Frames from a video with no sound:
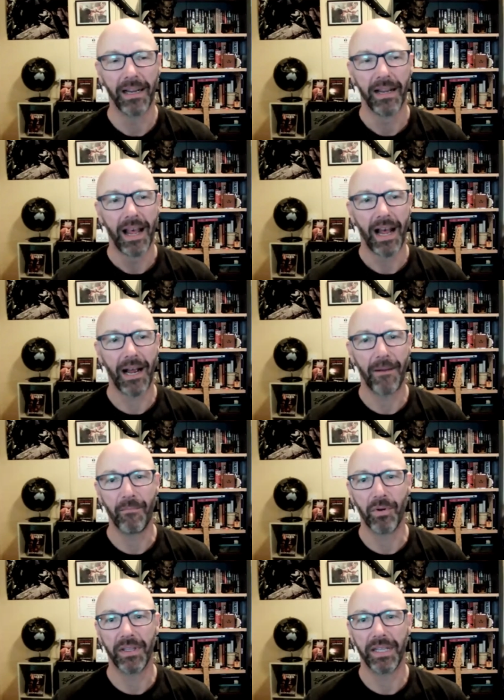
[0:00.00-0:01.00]

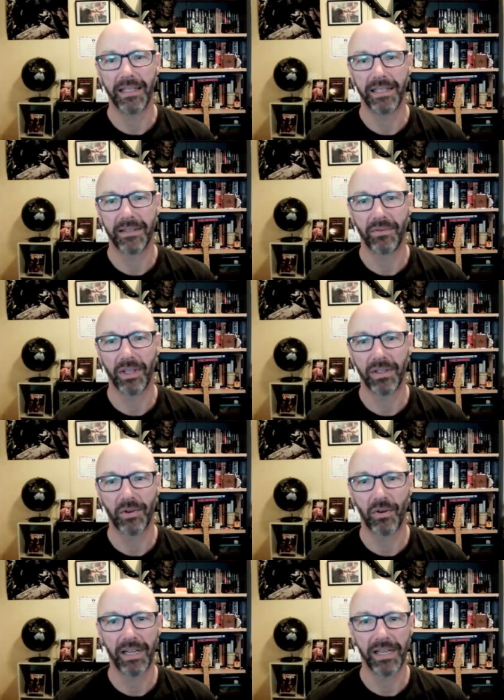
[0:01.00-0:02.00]
But there's a
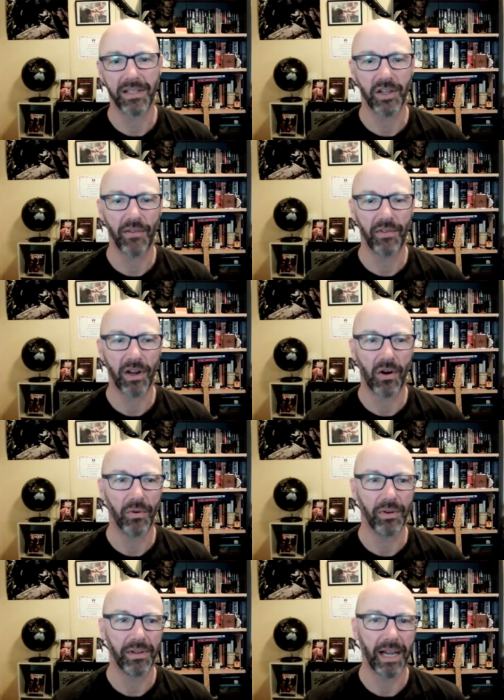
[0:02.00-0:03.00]
story in Serve Cold.